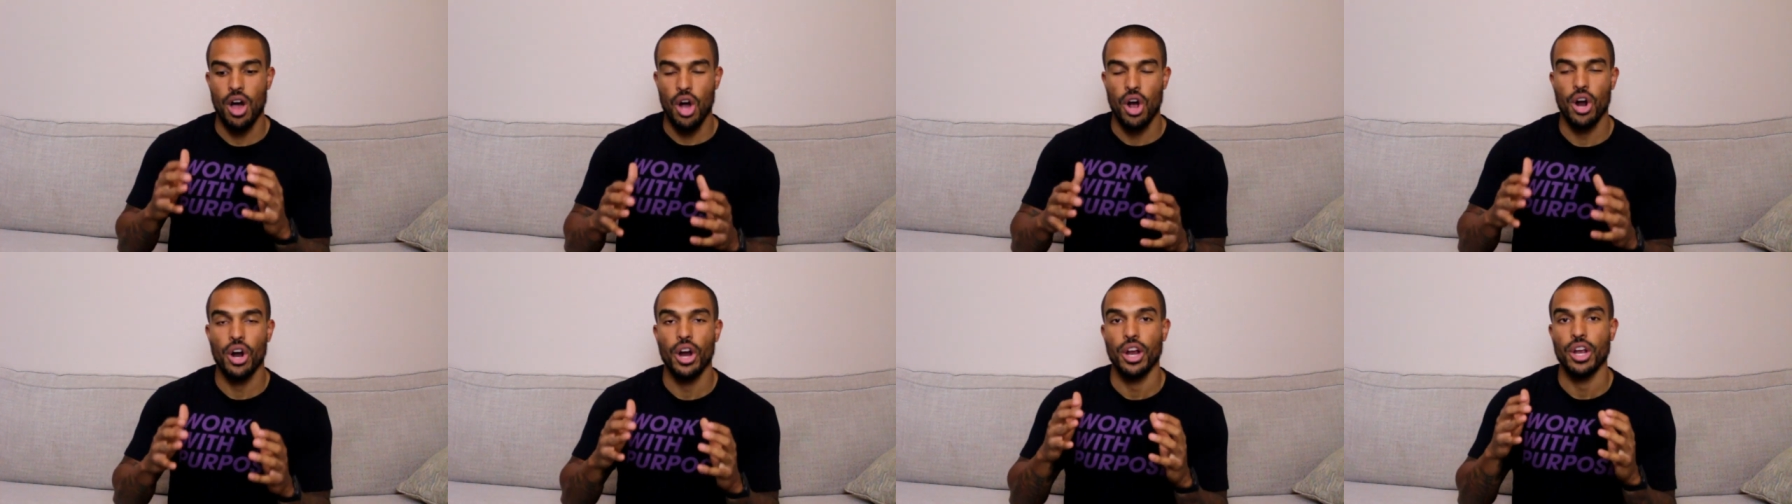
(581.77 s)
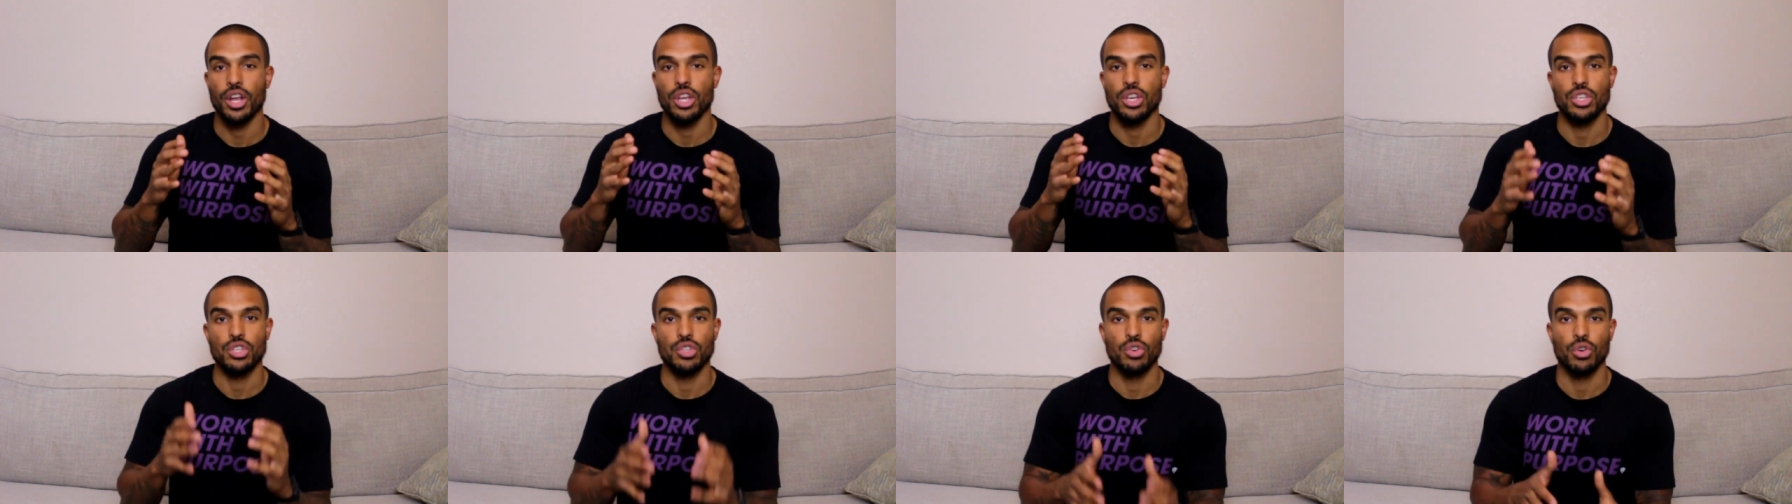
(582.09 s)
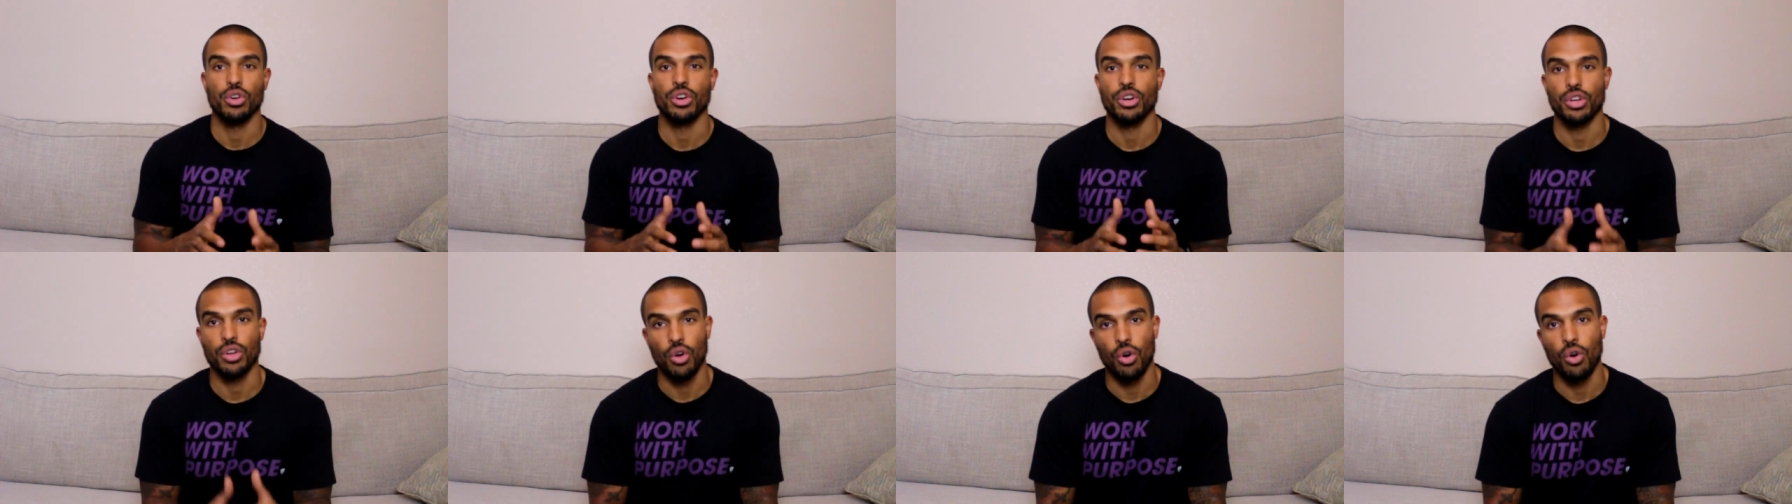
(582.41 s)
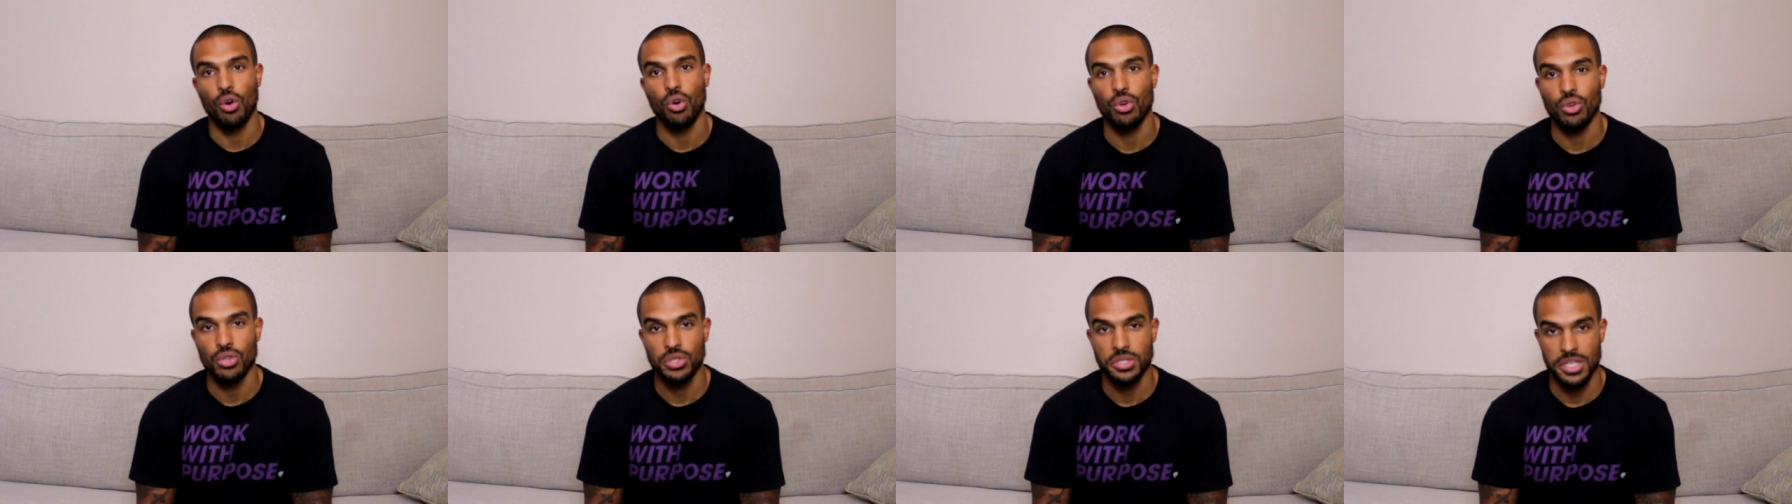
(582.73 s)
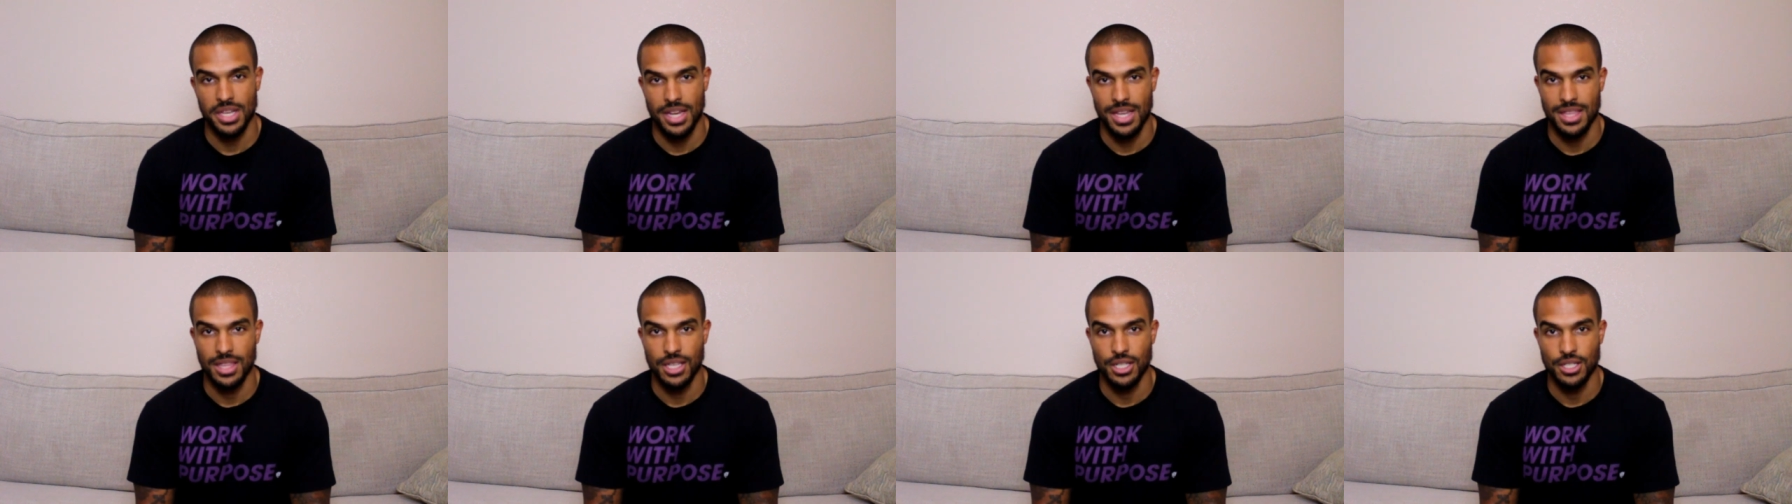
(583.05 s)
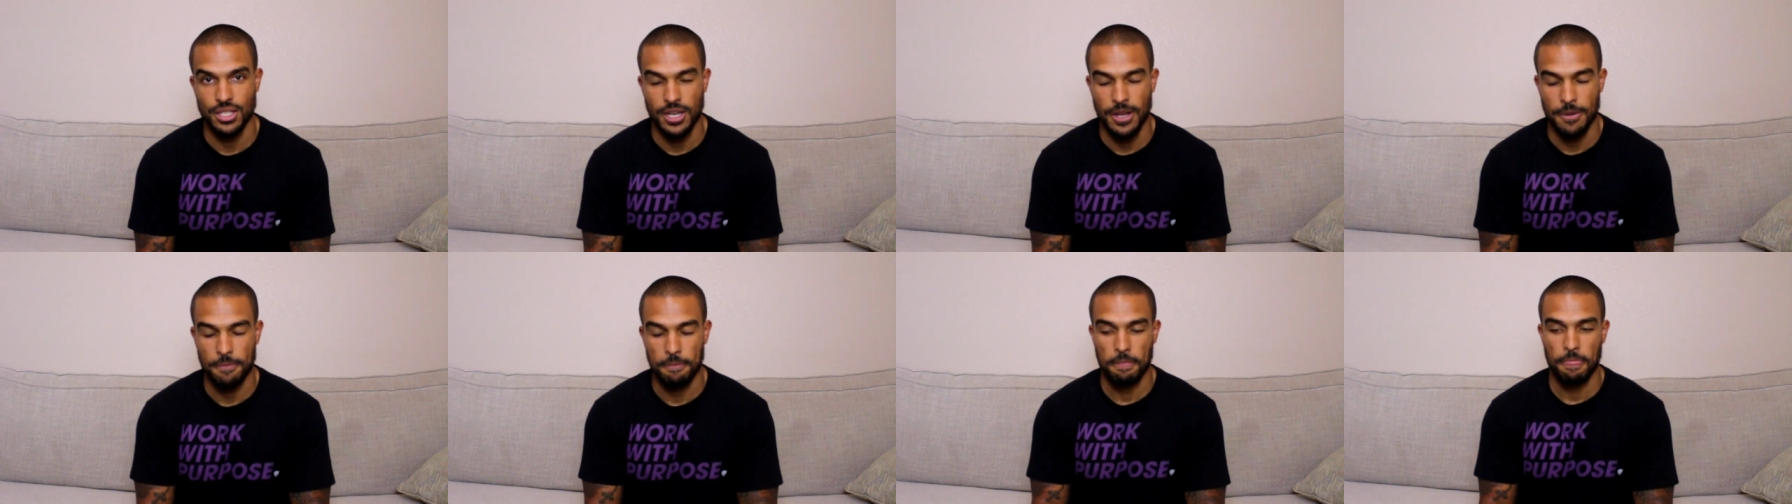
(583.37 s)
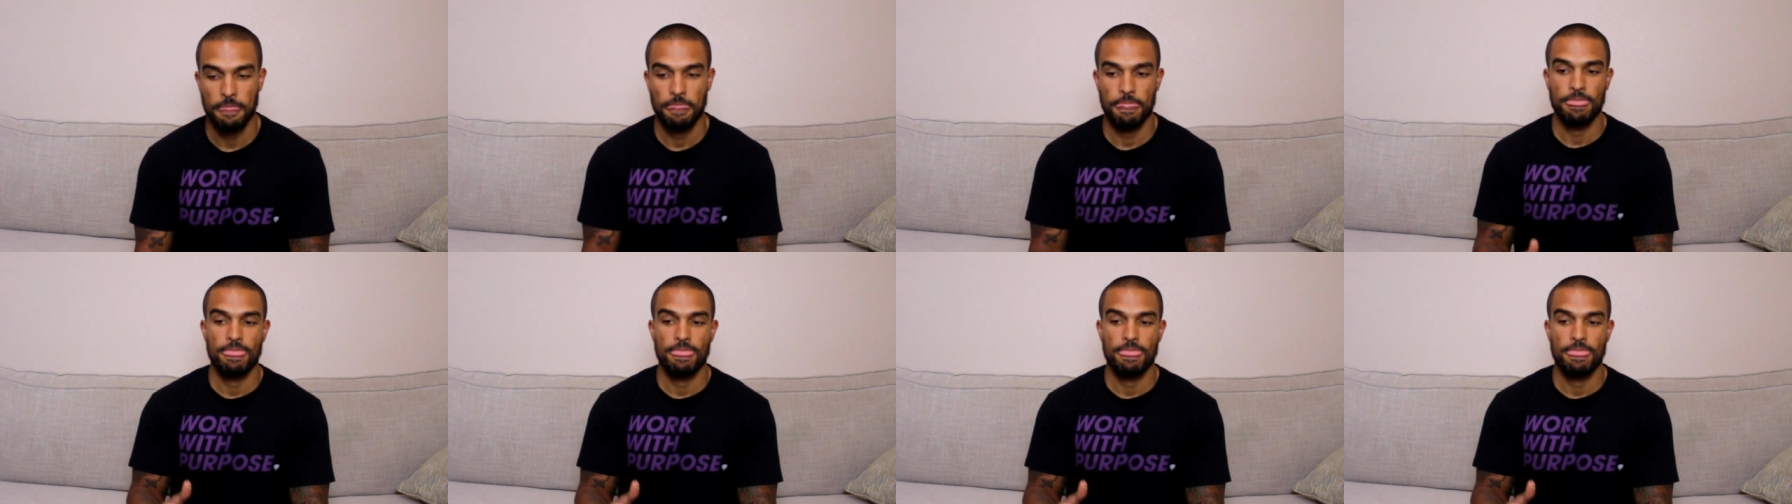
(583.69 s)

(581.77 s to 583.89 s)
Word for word: are your goals in the gym?